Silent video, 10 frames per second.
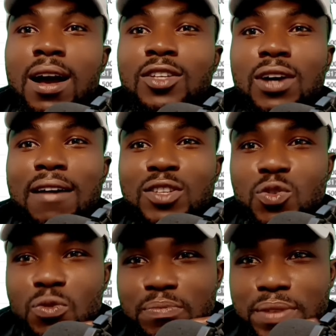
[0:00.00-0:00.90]
that you have
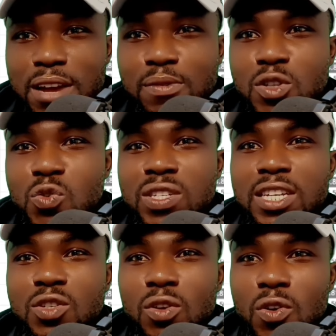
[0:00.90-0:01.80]
to be able to
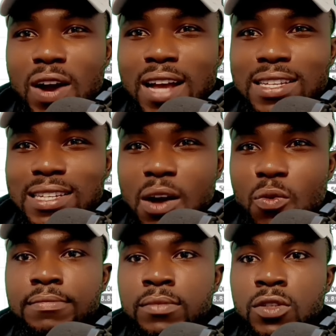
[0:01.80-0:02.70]
sit on your hands
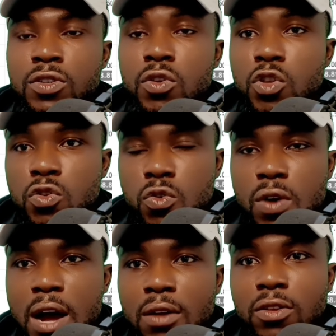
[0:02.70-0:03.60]
and wait. So do you
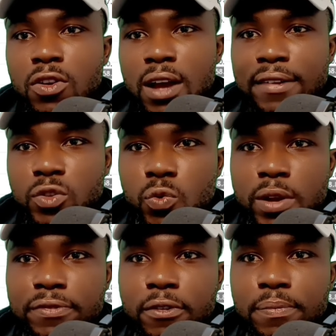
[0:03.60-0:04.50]
know how long you have to
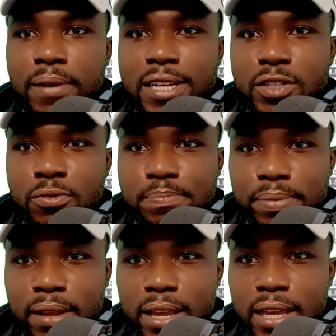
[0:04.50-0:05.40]
wait for price to
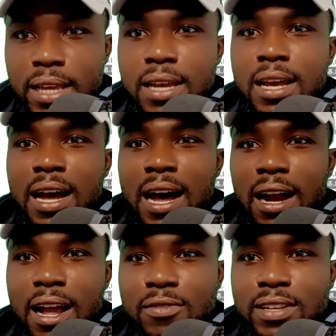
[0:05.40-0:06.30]
play
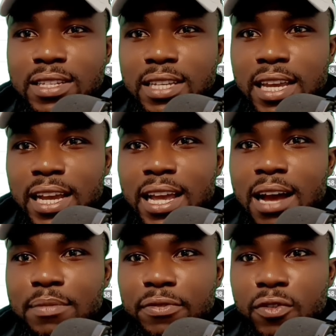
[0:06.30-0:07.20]
around this
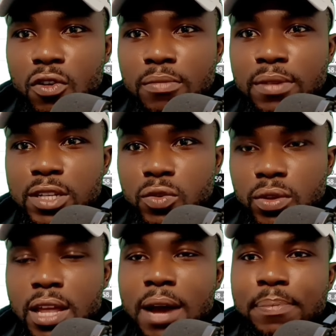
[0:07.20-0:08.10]
area before coming
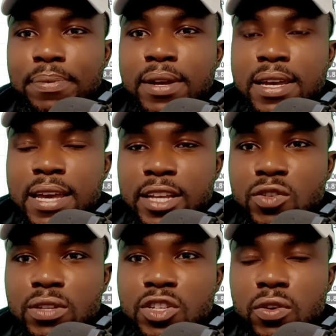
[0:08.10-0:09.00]
to tap
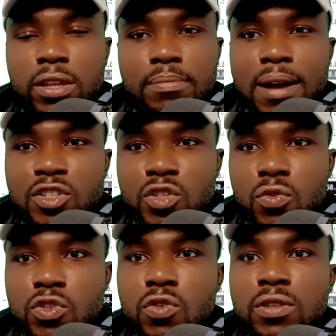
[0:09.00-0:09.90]
into this your demand
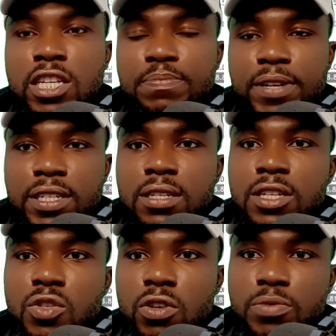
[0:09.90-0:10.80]
zone? So this patience
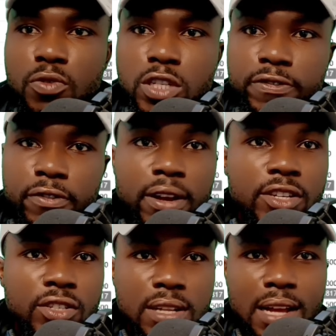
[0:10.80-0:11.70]
is what most
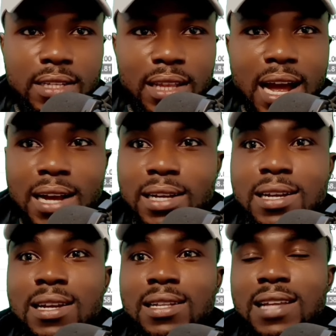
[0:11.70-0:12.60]
forex traders lack.
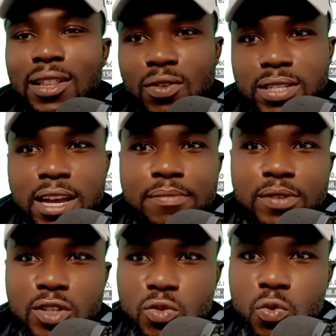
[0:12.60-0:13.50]
They are not
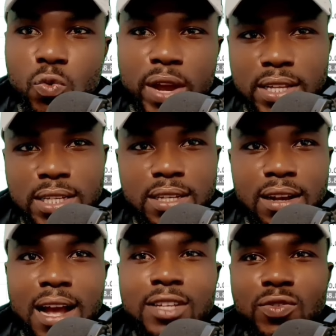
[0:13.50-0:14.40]
able to wait,
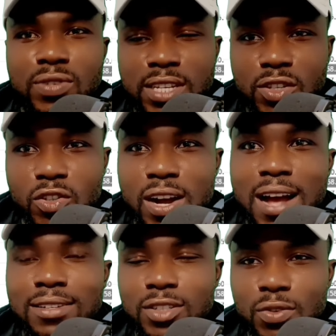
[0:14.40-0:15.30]
right, to sit on your
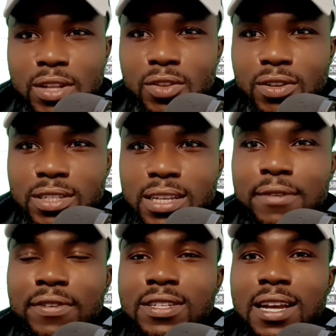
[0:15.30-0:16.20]
hands doing nothing.
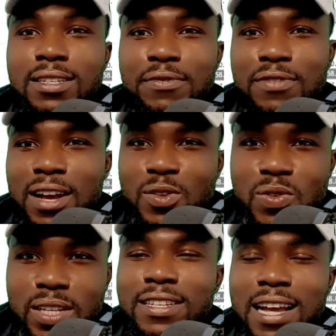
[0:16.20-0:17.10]
It feels as if you are
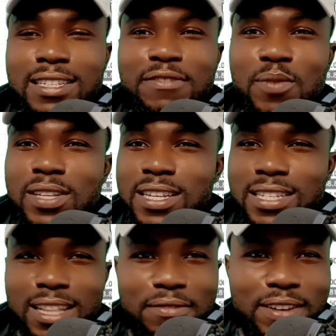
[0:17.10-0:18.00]
useless, as if money
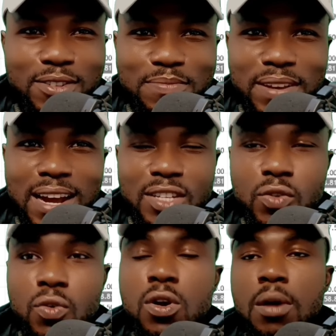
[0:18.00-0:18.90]
is leaving you
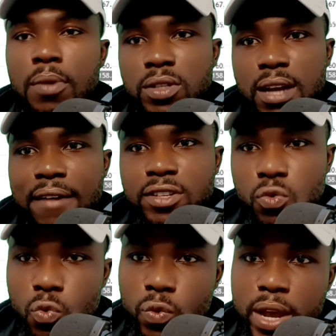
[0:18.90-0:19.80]
behind. So, but you have
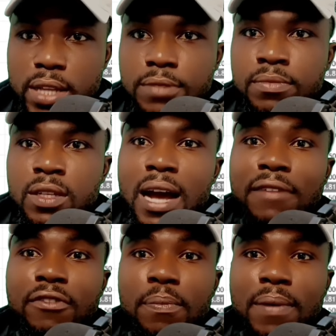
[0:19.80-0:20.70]
to wait,
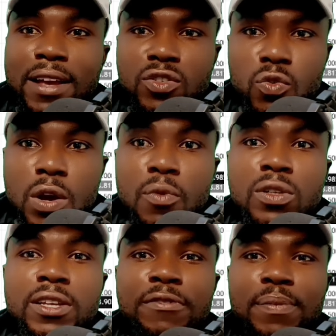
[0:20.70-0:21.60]
right, for price to come.
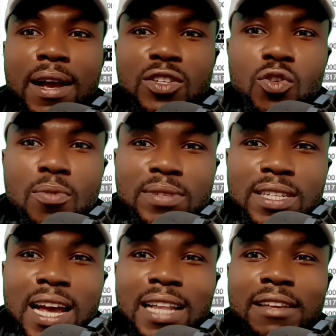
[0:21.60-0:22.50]
Because if price
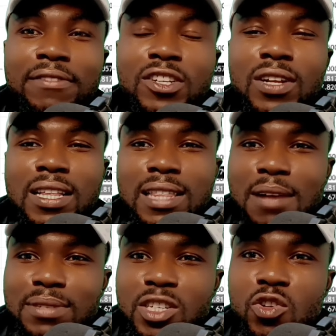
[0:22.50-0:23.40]
comes here and eventually
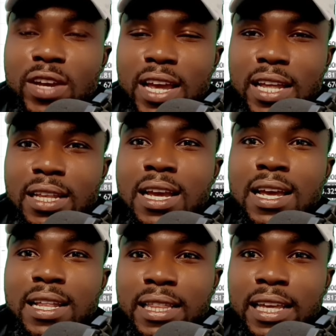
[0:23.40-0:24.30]
taps you in,
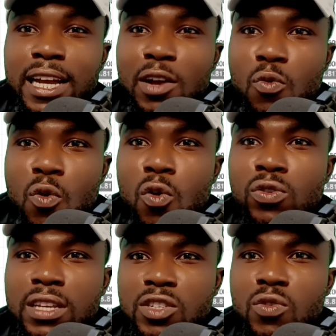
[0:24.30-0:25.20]
the
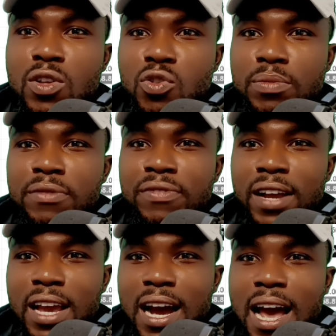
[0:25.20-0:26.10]
reward is going to be
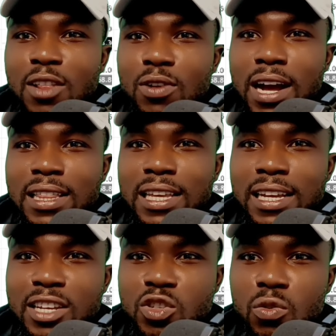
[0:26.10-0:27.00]
very high. Look at
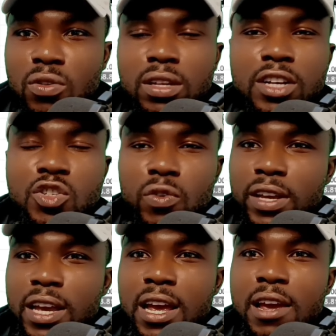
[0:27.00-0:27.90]
the risk reward
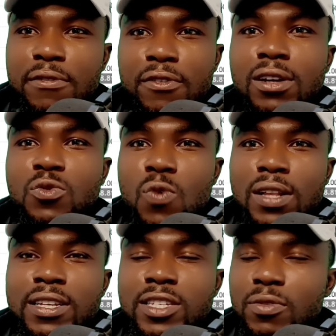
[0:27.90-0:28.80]
ratio here, a fucking
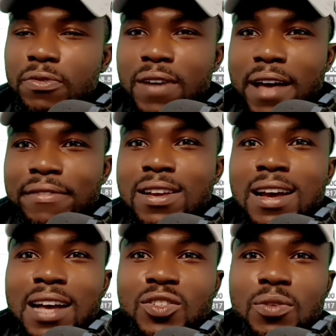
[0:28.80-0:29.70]
1:5,
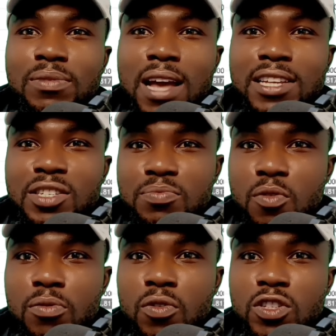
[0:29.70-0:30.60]
and sometimes
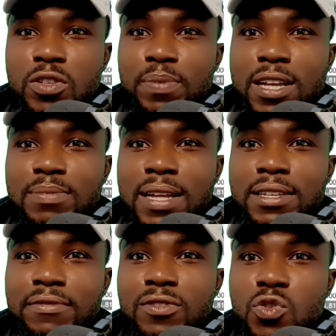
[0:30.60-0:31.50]
more, because price
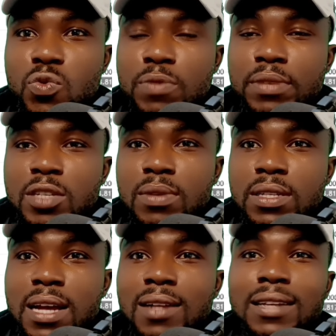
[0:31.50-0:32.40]
might even sweep this
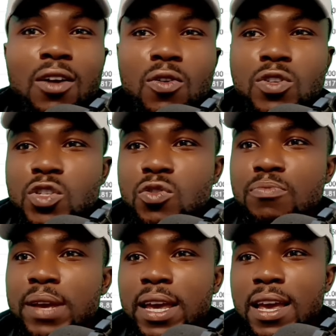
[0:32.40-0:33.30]
place out and
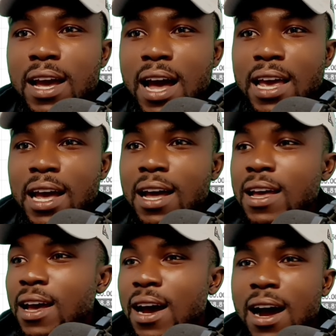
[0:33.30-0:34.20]
continue making higher
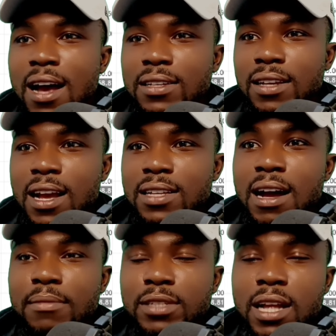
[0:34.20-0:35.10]
highs, right, and